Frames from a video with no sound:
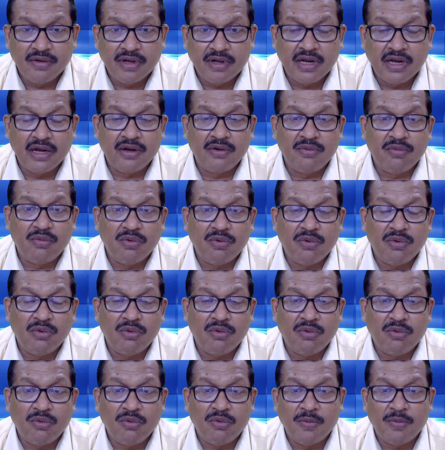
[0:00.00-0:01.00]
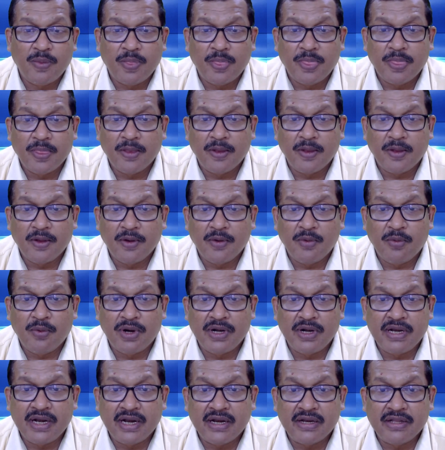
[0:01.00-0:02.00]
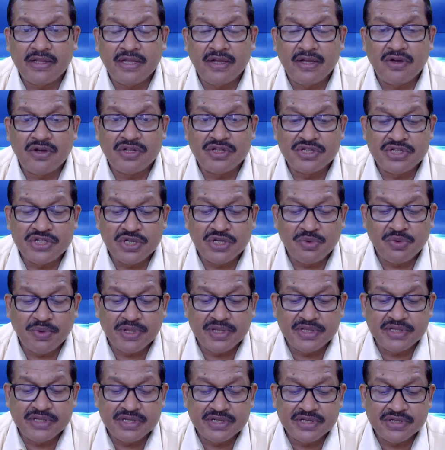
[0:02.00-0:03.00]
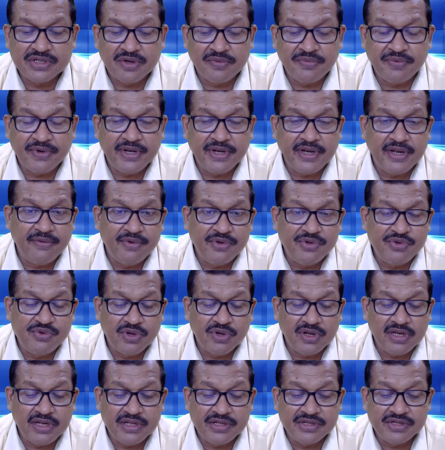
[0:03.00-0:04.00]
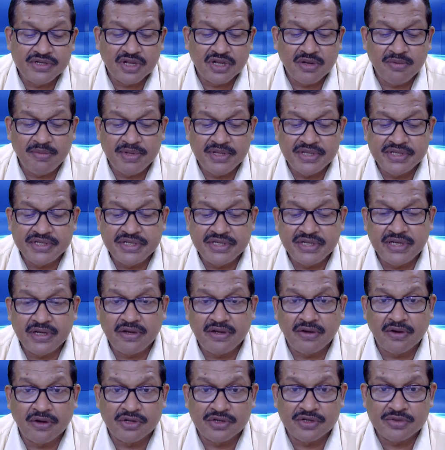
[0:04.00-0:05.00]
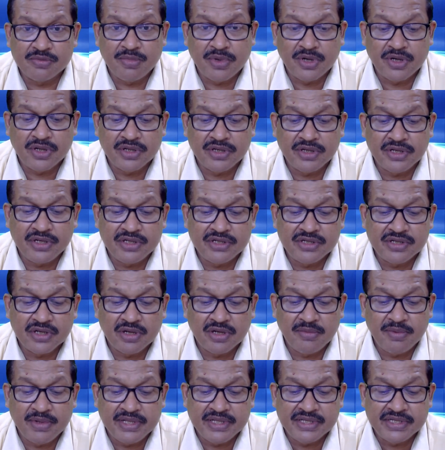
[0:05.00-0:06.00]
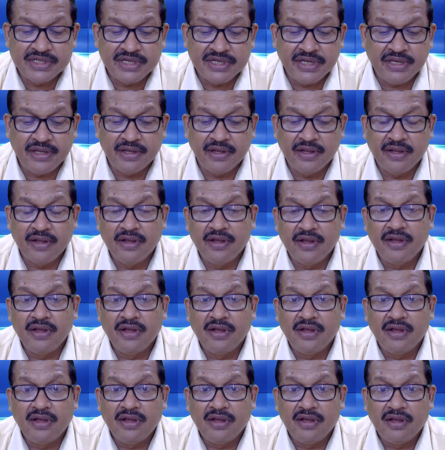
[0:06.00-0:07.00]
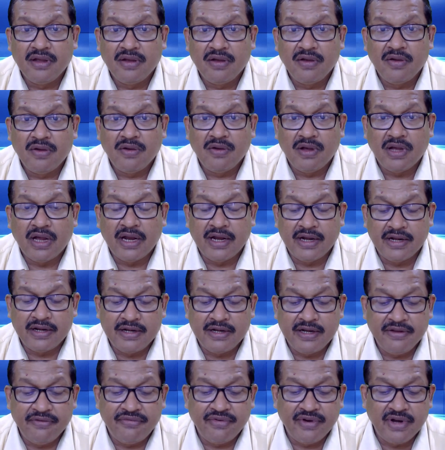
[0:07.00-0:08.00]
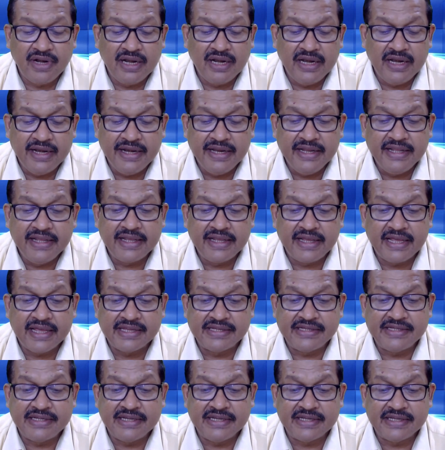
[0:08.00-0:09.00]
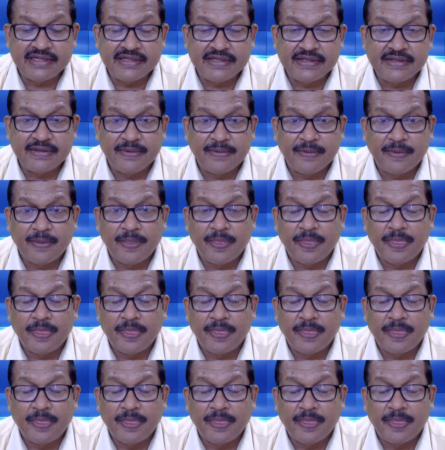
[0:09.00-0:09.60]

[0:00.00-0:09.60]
and what are the consequences of individual insolvency, cross-border insolvency, and different leading cases.